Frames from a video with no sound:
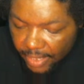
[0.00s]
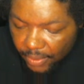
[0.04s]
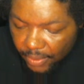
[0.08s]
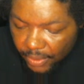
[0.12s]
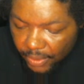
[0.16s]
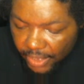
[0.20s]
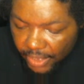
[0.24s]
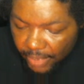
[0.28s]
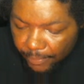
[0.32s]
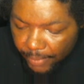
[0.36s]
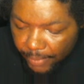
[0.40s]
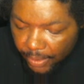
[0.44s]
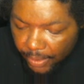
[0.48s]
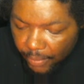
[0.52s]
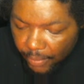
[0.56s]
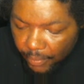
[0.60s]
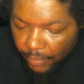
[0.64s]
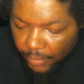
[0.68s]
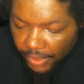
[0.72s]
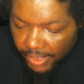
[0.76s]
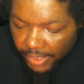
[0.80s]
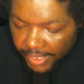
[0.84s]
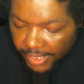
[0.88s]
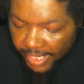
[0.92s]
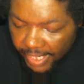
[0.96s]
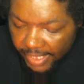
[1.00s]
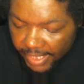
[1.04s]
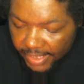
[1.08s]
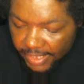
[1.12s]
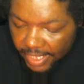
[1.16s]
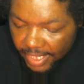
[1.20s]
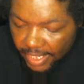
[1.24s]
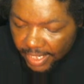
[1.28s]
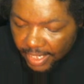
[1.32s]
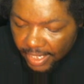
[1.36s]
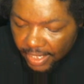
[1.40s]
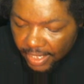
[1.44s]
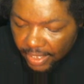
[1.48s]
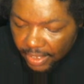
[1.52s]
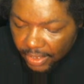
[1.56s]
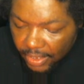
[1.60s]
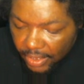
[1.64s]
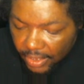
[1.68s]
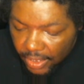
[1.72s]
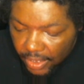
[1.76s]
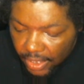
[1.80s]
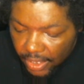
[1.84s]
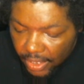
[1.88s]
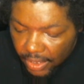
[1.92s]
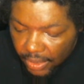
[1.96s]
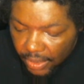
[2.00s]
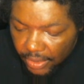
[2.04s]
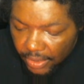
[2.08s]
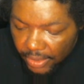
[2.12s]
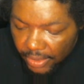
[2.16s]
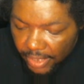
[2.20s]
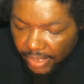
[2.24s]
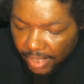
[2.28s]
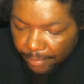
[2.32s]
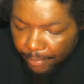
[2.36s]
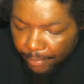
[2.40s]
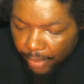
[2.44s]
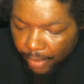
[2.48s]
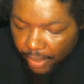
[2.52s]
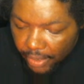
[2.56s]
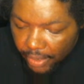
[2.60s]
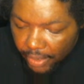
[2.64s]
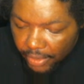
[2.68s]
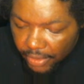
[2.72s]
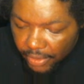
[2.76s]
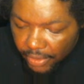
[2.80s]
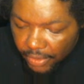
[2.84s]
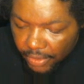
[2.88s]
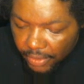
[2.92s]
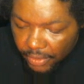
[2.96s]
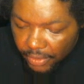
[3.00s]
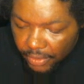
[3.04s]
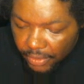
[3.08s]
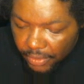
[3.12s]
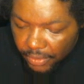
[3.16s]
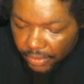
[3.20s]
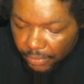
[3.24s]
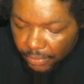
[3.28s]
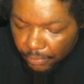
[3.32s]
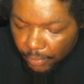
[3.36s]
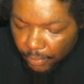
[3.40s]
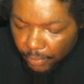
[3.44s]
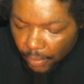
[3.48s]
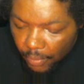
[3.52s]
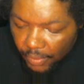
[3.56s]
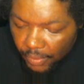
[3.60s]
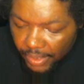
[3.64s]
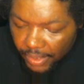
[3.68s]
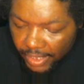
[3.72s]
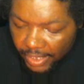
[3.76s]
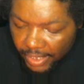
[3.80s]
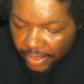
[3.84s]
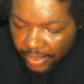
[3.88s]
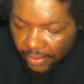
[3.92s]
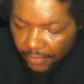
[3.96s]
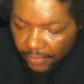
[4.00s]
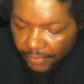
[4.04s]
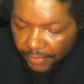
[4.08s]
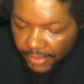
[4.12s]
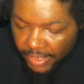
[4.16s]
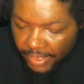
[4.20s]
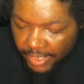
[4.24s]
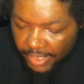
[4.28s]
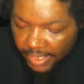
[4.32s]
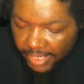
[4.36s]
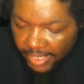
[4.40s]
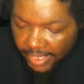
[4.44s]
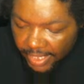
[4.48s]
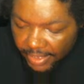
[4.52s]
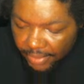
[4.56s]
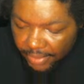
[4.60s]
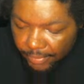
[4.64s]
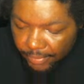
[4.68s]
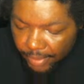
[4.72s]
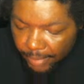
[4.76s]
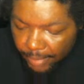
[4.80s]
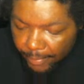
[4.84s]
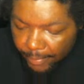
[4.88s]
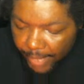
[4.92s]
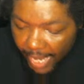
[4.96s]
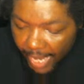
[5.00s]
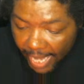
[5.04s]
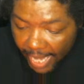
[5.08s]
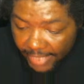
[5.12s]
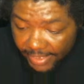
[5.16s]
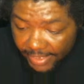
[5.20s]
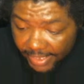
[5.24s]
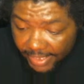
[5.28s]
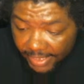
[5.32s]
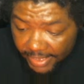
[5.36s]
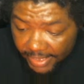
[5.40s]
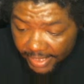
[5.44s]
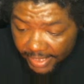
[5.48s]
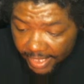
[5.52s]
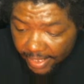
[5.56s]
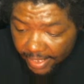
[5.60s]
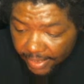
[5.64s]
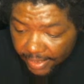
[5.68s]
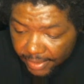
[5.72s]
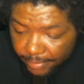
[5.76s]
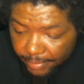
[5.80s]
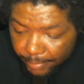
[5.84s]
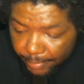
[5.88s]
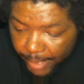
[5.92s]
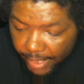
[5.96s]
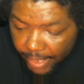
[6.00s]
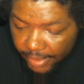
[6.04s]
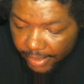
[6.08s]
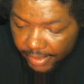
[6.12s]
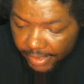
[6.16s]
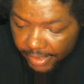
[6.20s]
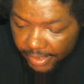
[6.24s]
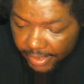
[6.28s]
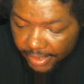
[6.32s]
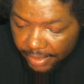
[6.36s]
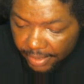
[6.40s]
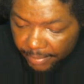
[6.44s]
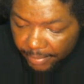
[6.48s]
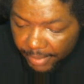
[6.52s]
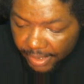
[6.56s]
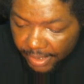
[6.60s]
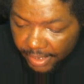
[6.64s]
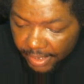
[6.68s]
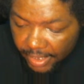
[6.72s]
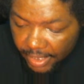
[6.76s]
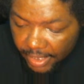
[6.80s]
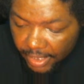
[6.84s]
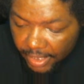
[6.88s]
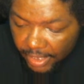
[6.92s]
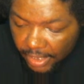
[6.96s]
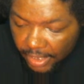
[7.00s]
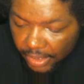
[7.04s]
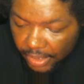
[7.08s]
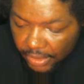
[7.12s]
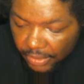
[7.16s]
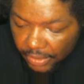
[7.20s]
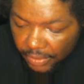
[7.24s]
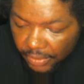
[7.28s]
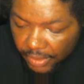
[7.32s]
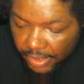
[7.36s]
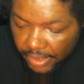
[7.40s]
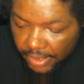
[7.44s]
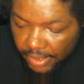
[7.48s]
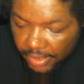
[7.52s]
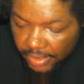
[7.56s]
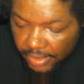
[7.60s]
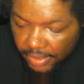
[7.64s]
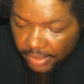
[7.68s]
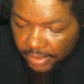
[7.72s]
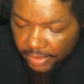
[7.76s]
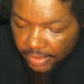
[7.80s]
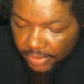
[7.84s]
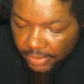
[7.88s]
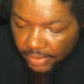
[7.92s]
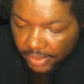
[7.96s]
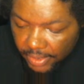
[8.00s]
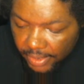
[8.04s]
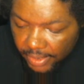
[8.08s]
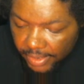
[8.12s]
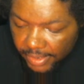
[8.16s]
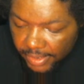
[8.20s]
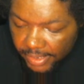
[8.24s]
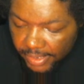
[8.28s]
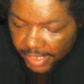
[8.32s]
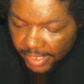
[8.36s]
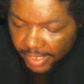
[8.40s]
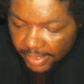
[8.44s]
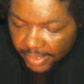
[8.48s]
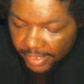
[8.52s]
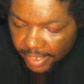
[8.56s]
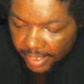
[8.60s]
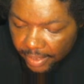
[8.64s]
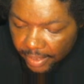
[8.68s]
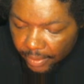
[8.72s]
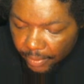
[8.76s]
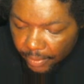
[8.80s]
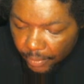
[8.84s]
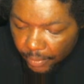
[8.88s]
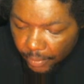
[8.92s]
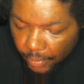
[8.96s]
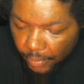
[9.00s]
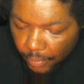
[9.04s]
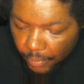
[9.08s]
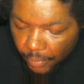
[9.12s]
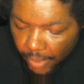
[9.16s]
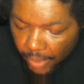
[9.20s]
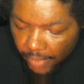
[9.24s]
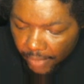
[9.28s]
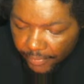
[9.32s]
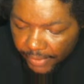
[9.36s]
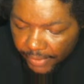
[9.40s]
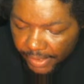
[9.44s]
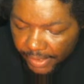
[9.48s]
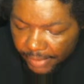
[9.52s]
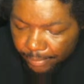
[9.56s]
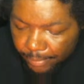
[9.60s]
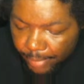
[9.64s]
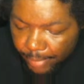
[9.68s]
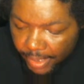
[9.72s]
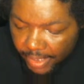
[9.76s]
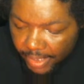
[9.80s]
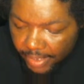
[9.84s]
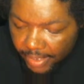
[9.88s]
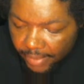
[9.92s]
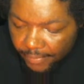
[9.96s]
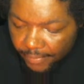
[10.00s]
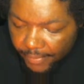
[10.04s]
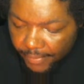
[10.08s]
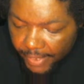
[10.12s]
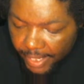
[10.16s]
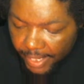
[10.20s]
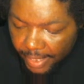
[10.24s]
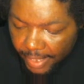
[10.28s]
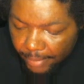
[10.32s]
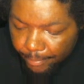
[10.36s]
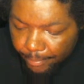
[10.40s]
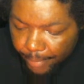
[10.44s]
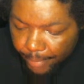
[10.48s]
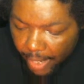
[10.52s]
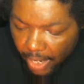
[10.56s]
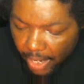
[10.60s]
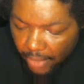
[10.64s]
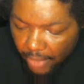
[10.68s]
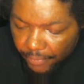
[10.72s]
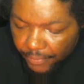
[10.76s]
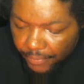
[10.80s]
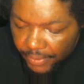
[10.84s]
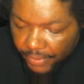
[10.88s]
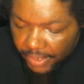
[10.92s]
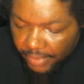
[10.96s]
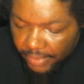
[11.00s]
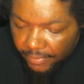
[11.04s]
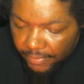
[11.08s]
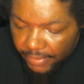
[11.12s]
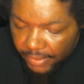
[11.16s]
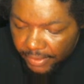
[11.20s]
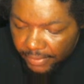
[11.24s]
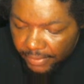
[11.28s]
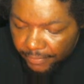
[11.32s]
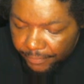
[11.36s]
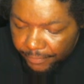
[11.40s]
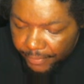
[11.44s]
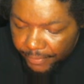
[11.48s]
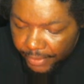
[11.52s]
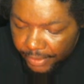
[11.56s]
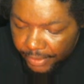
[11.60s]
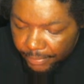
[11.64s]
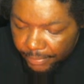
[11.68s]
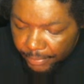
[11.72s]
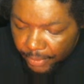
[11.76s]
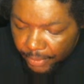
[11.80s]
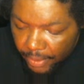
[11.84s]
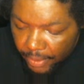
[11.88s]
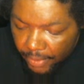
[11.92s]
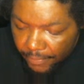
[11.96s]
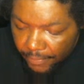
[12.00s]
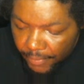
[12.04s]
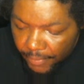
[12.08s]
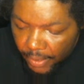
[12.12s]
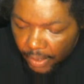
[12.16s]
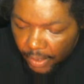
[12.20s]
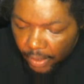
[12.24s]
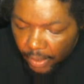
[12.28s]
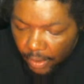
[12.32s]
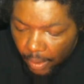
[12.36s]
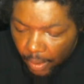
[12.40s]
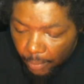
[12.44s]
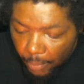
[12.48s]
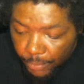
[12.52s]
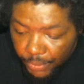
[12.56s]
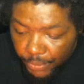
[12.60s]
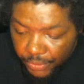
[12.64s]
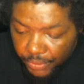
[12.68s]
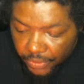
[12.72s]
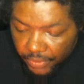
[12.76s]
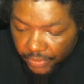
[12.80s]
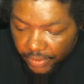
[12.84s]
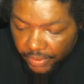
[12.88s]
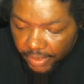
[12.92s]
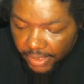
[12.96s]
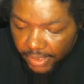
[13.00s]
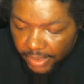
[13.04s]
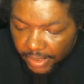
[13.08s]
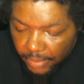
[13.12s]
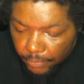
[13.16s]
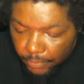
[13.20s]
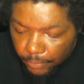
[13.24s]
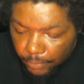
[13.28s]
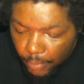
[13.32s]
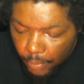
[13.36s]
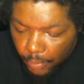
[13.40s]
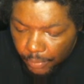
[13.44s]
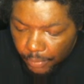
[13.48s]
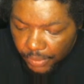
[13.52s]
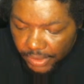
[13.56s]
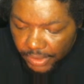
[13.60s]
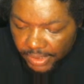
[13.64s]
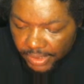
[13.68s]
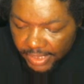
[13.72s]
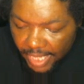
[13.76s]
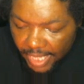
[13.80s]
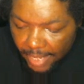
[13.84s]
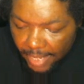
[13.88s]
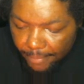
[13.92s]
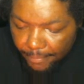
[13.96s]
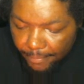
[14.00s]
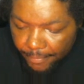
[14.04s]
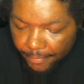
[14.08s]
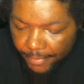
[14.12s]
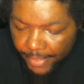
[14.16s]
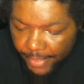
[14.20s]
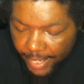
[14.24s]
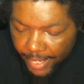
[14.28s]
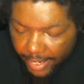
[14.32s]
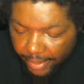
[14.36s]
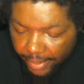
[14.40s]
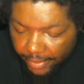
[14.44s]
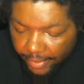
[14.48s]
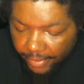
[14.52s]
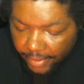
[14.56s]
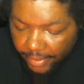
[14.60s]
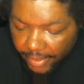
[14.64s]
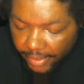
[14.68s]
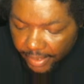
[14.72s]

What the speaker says: or Tyrell or the next nutbar to roll in off the galactic realm actually does manage to kill me, you need to understand that whoever is big enough and powerful enough to finish me off almost certainly won't stop there.